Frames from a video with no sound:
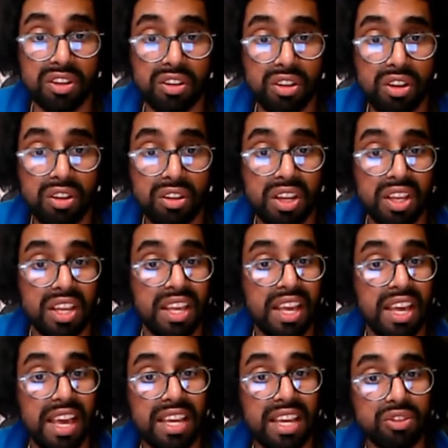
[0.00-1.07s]
So look,
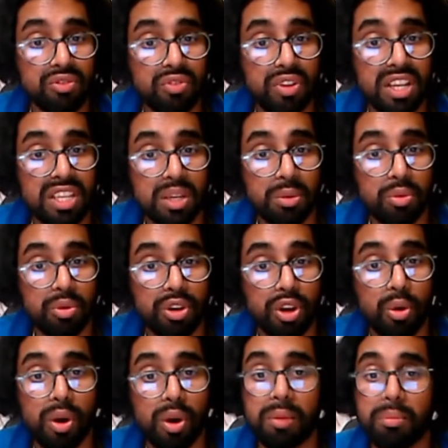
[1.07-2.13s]
x-rays, it will
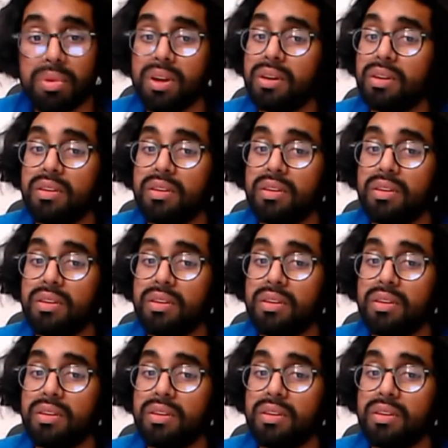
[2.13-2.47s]
go up.